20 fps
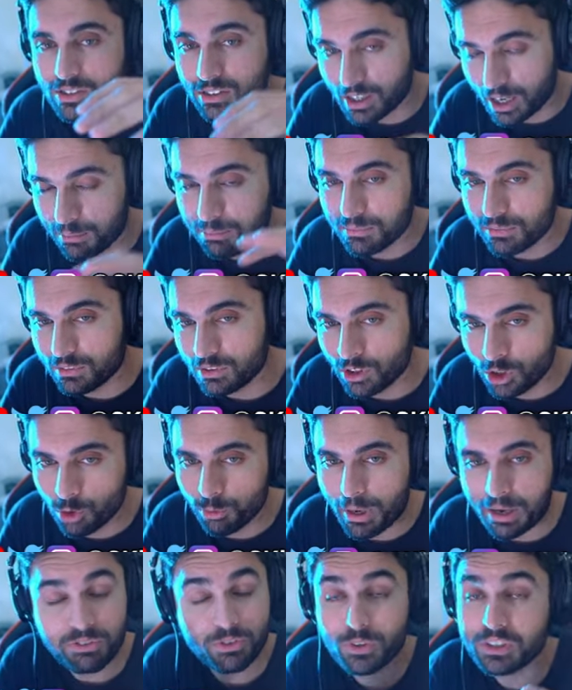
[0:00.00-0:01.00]
some new
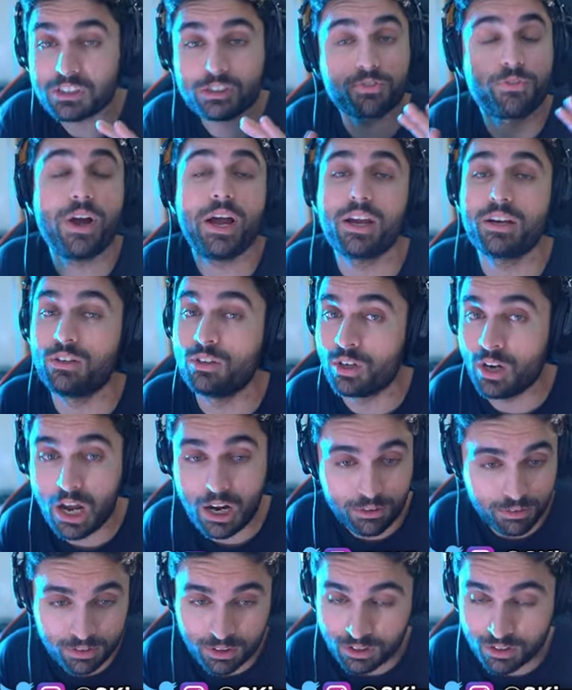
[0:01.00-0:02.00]
maps, which is fine,
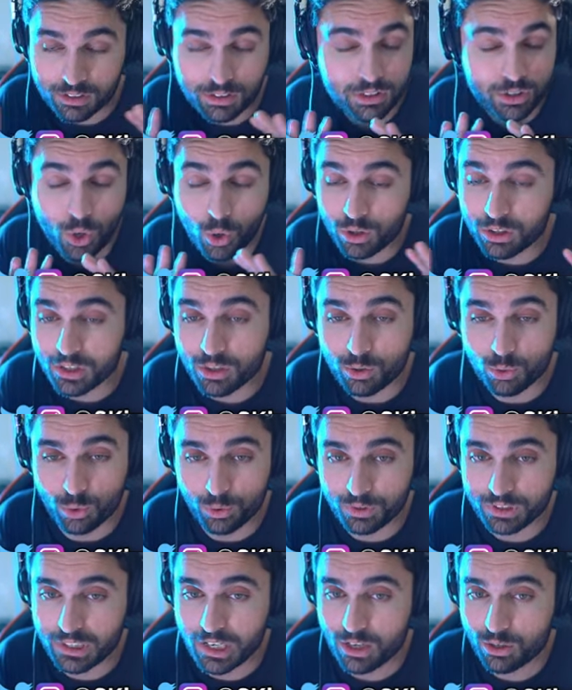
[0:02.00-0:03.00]
not totally
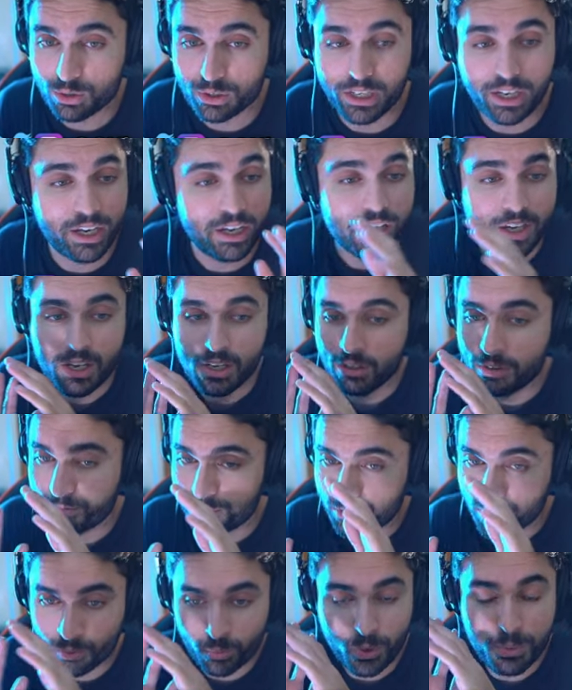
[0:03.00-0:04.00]
cool with that, okay?
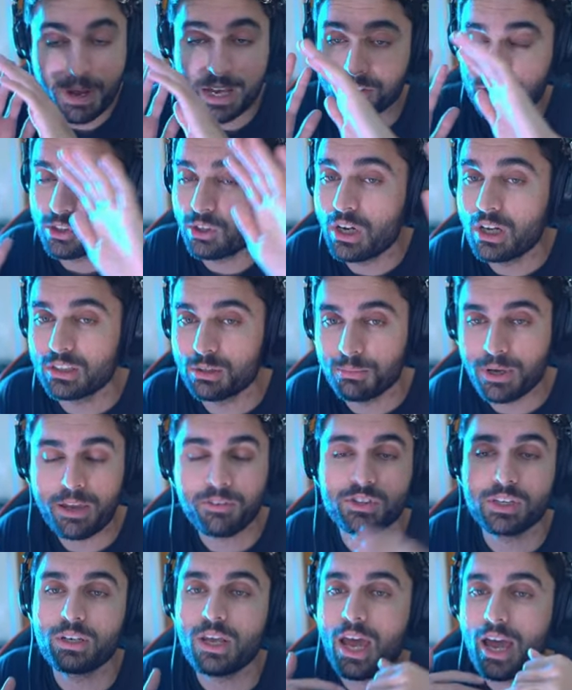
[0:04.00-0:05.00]
Remaster all the
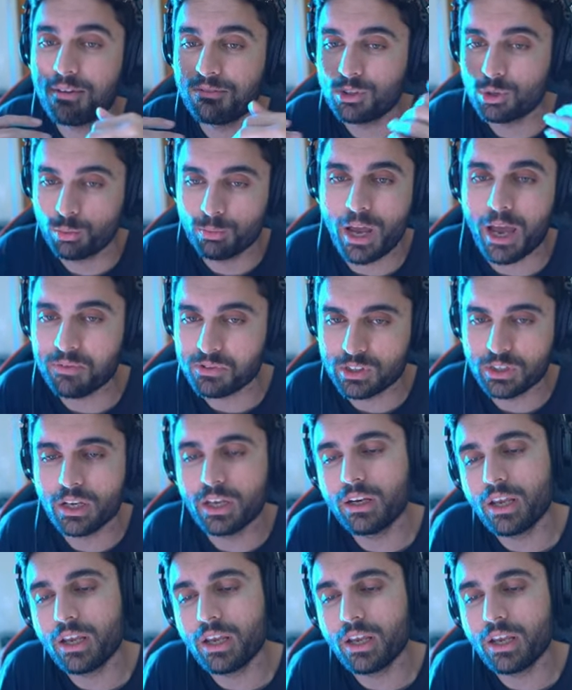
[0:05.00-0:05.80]
maps and have new maps in